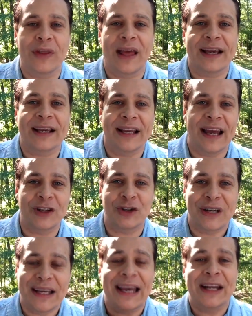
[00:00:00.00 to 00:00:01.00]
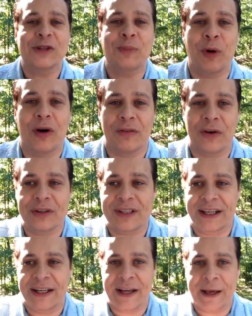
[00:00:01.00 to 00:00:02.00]
that connection again as part of our
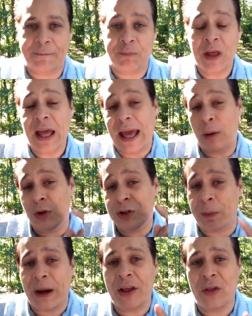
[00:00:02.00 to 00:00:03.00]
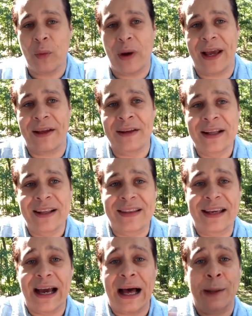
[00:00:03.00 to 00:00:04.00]
dna and which by the way
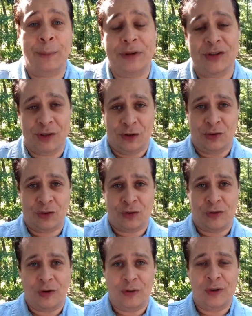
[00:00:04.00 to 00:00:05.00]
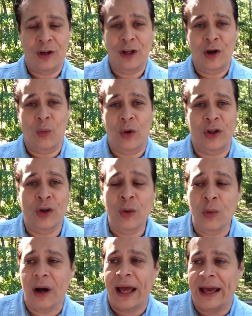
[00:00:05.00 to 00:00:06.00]
the opposite is true when
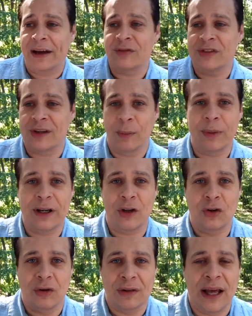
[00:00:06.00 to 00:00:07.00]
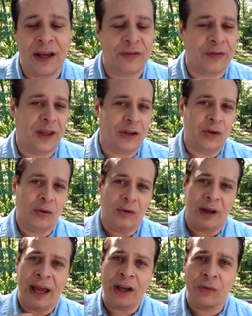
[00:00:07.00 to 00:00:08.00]
you have somebody in your life that you're
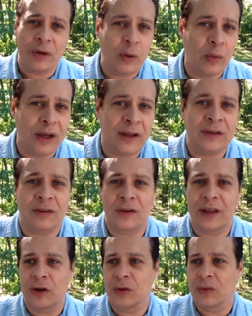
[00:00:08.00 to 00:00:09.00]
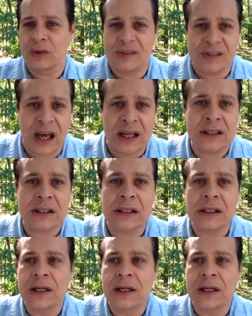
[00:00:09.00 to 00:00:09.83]
angry with that you resent